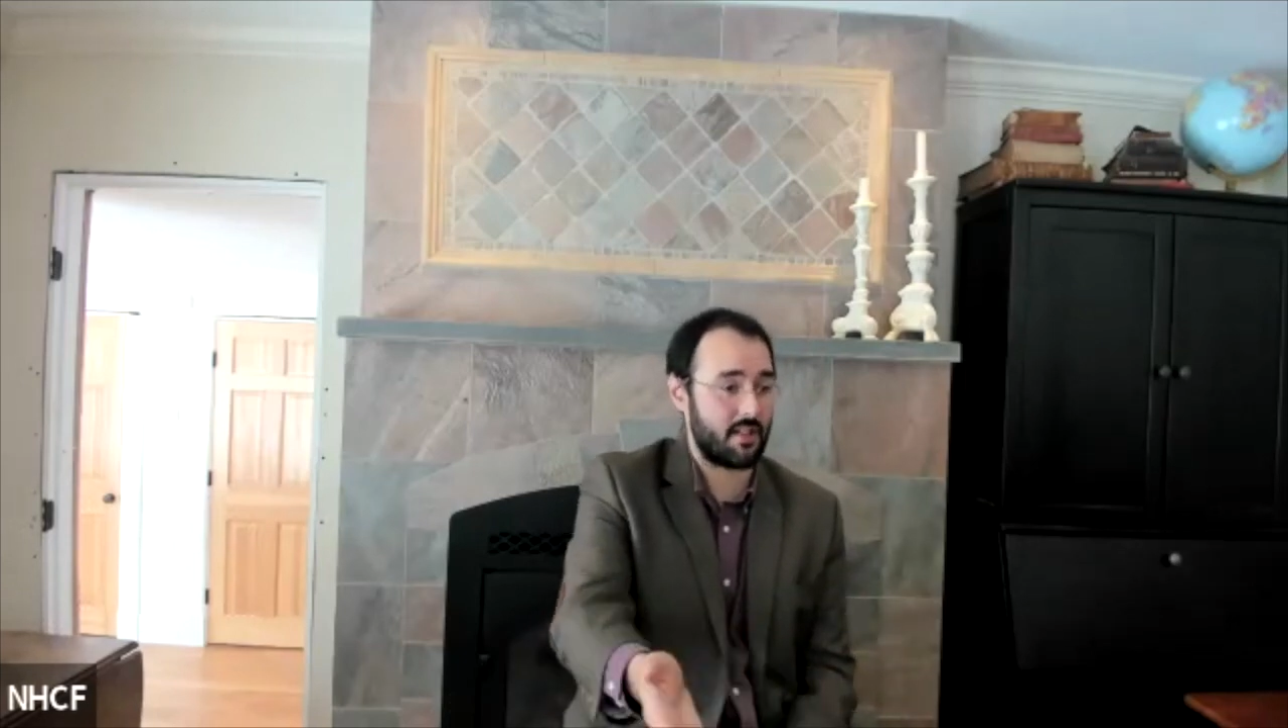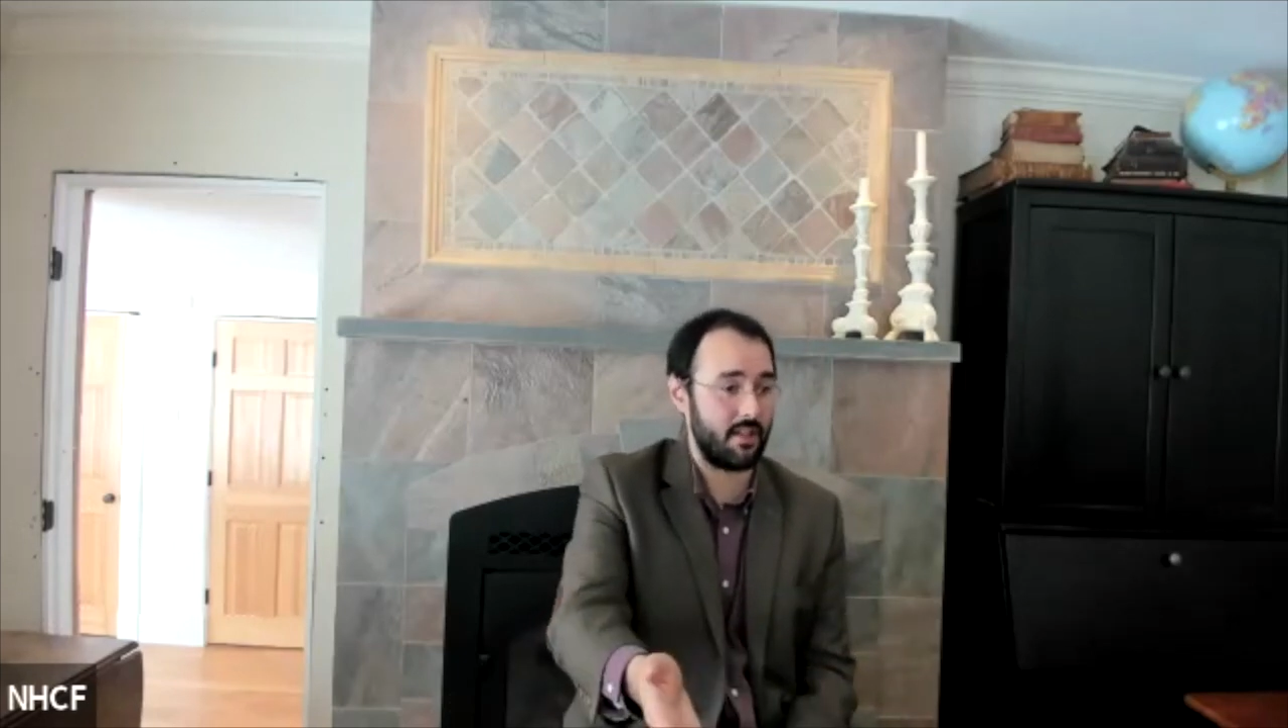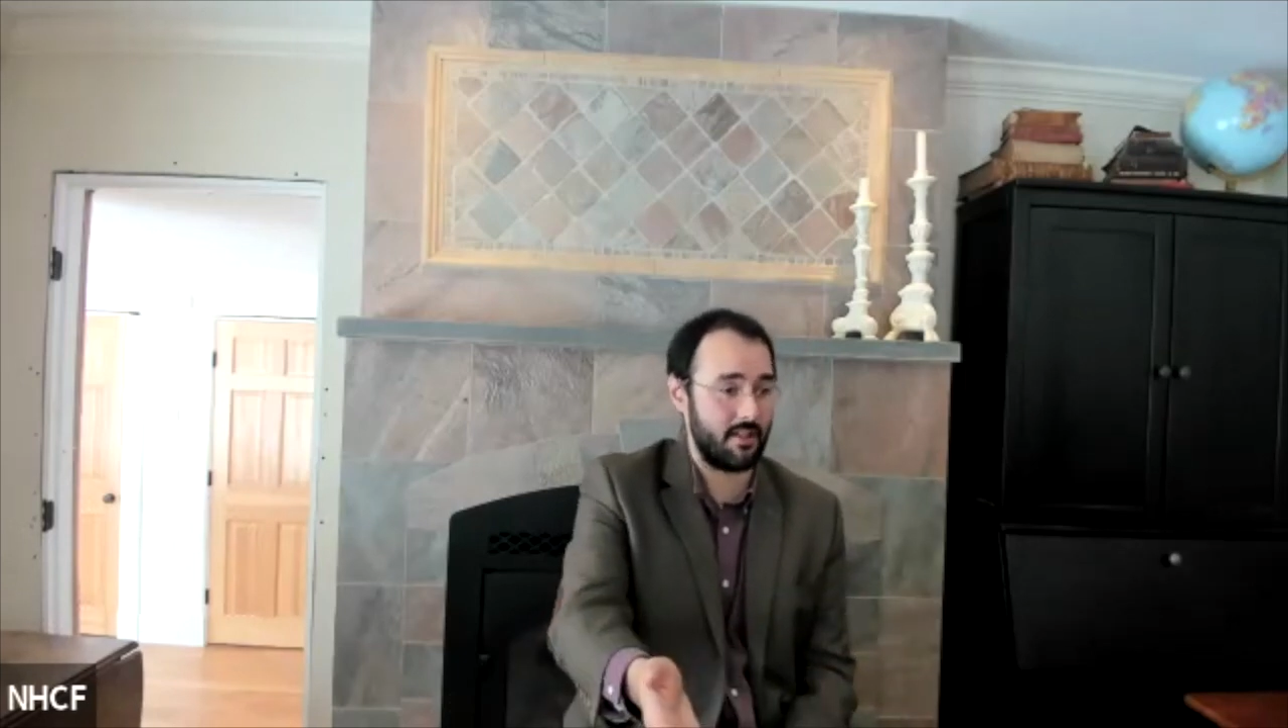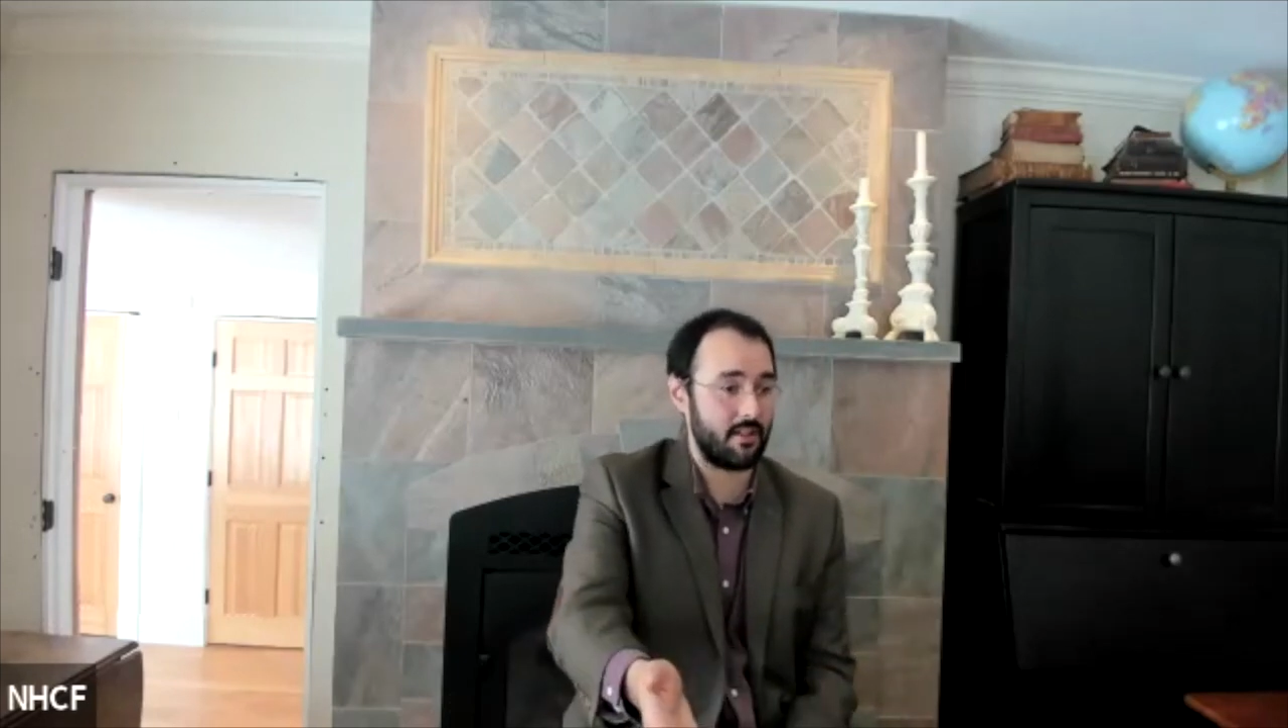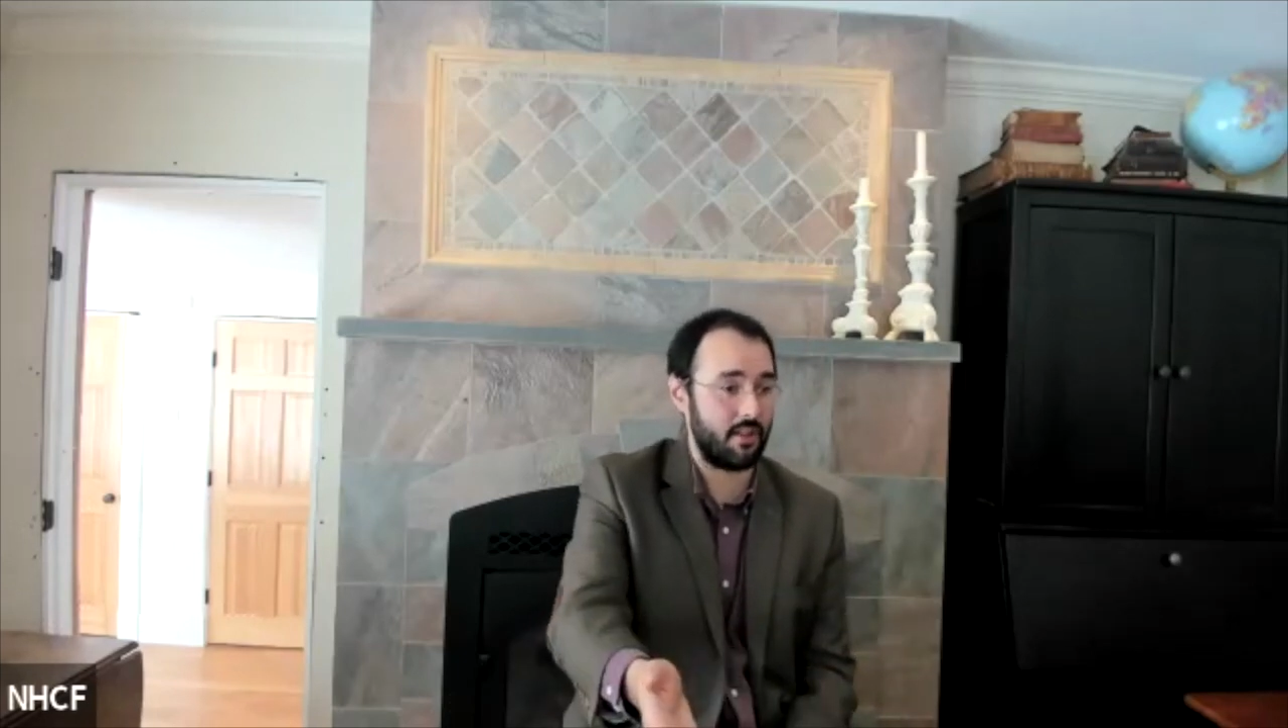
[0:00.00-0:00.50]

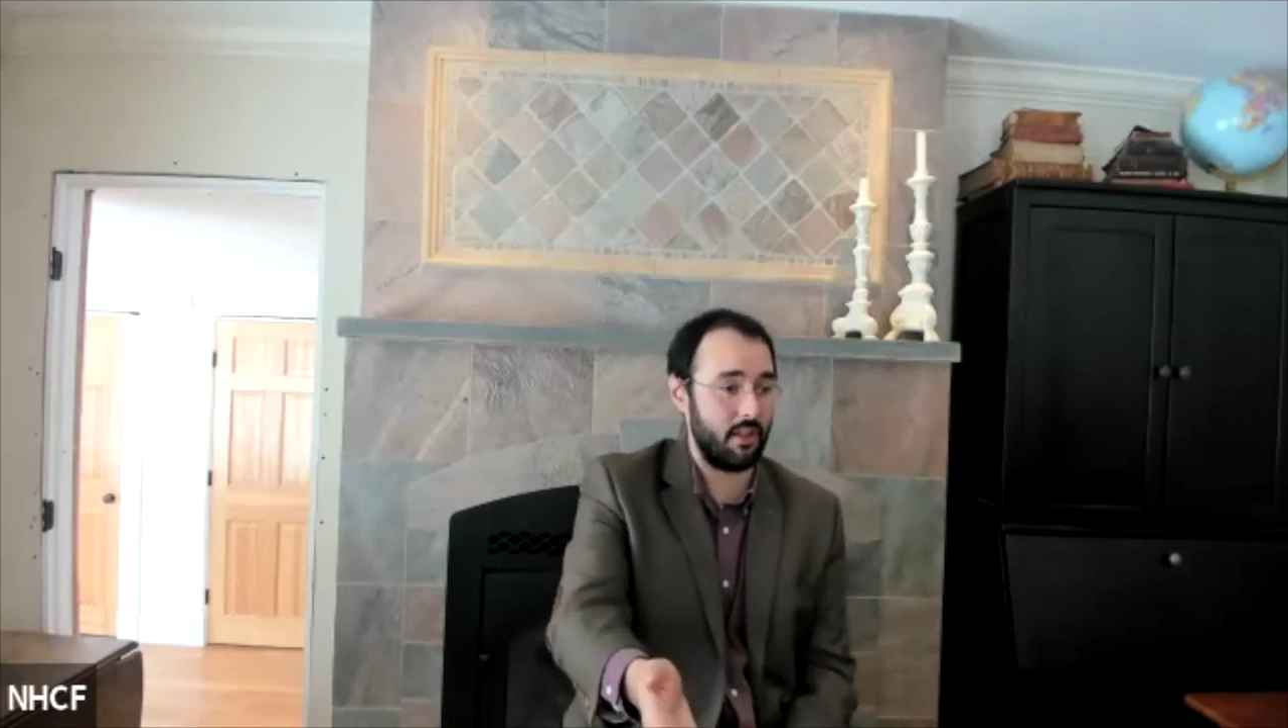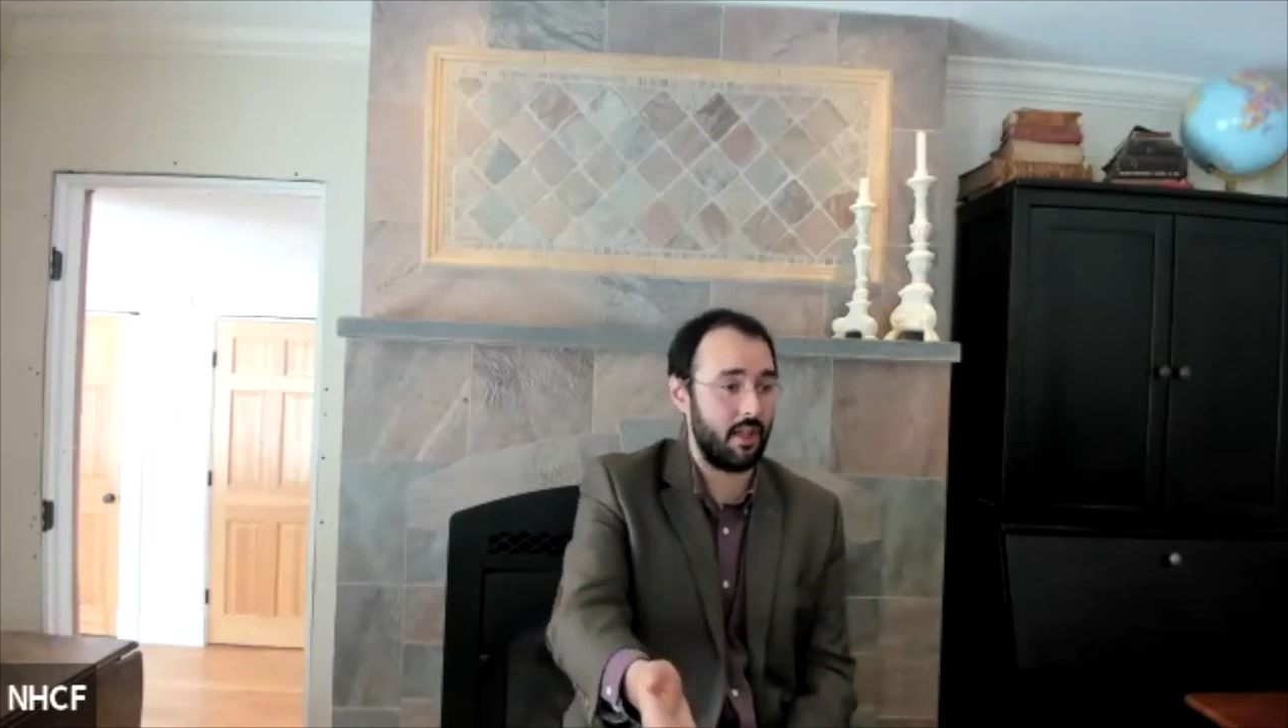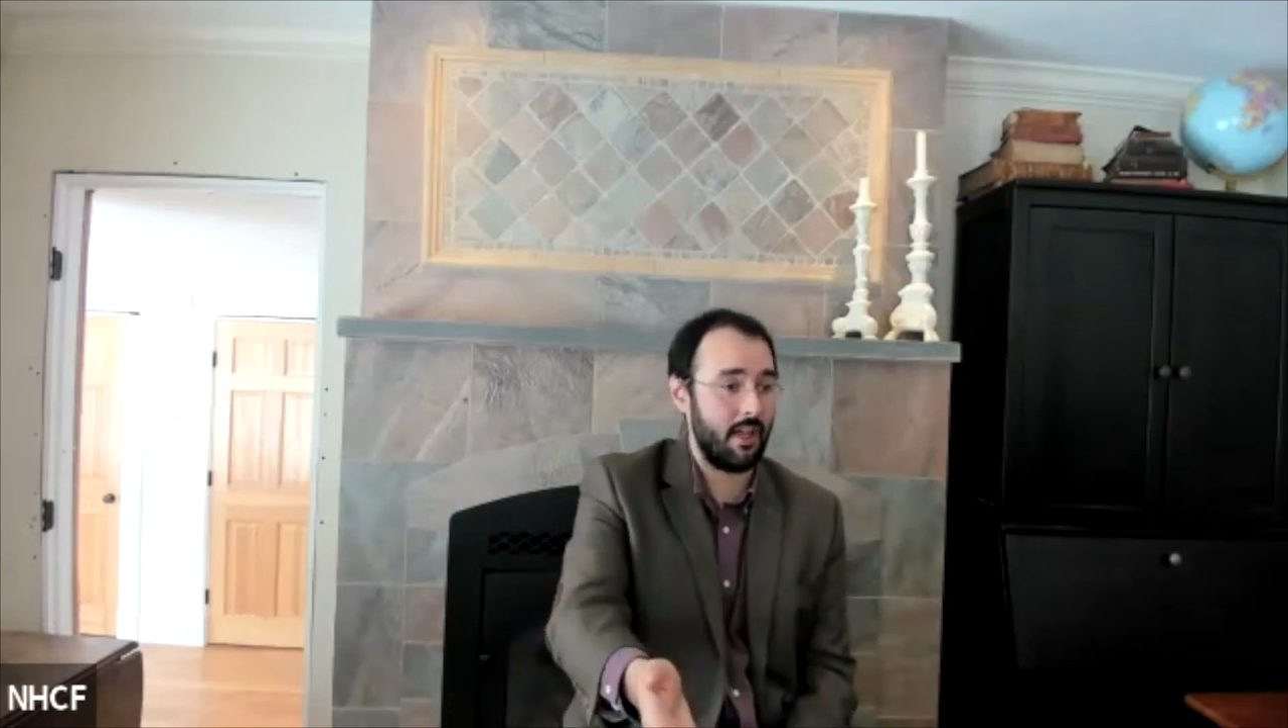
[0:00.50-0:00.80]
called us to do.